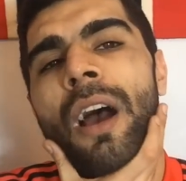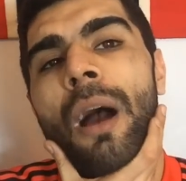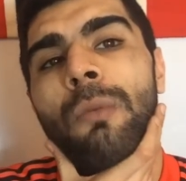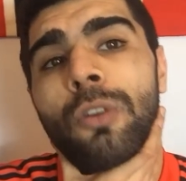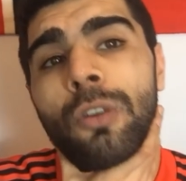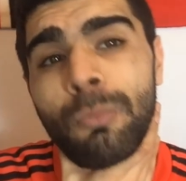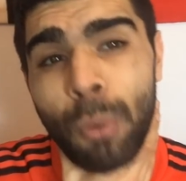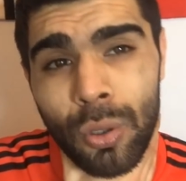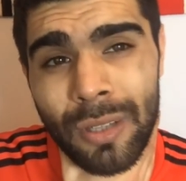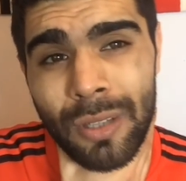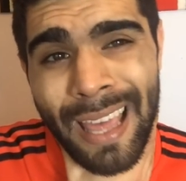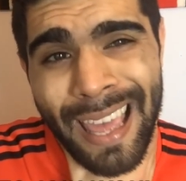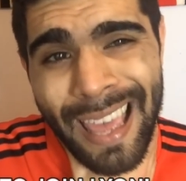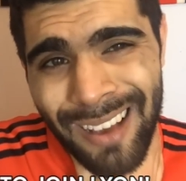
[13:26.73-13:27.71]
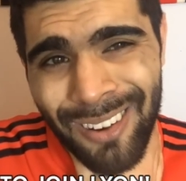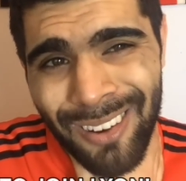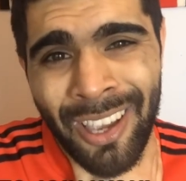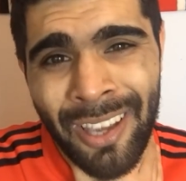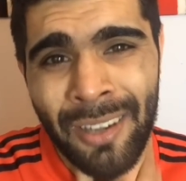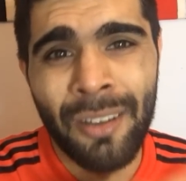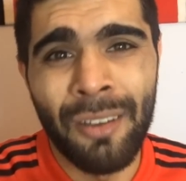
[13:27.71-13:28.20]
I booked the
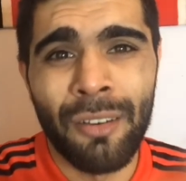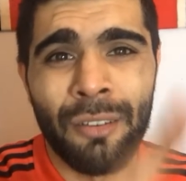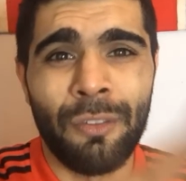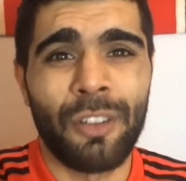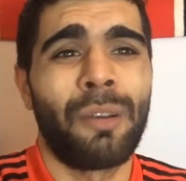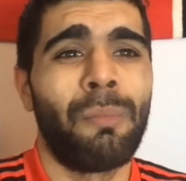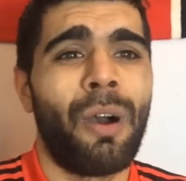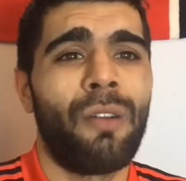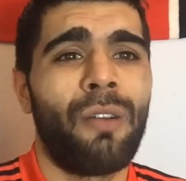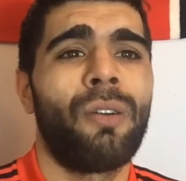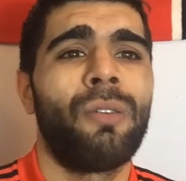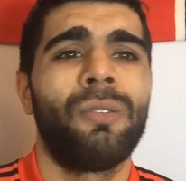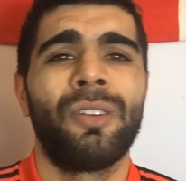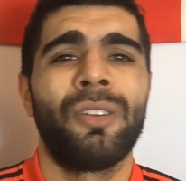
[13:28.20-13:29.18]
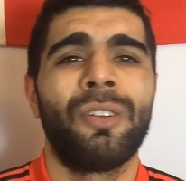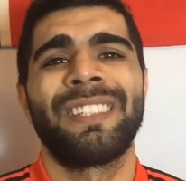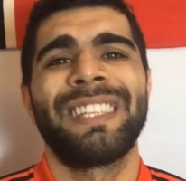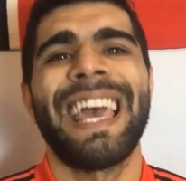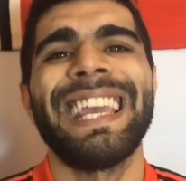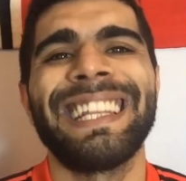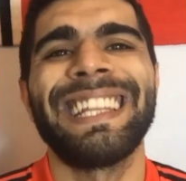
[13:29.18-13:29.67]
haircut in for tomorrow. So
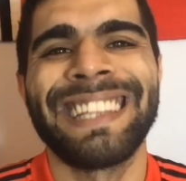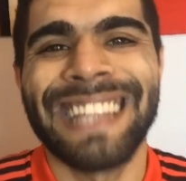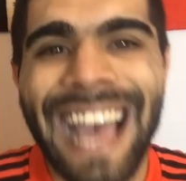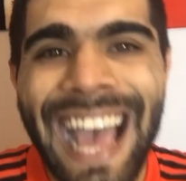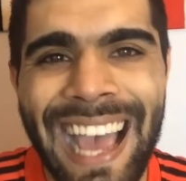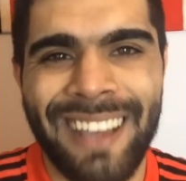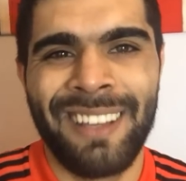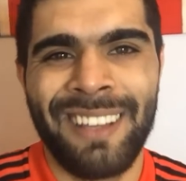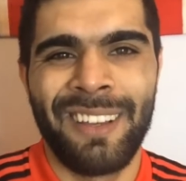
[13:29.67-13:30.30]
take that.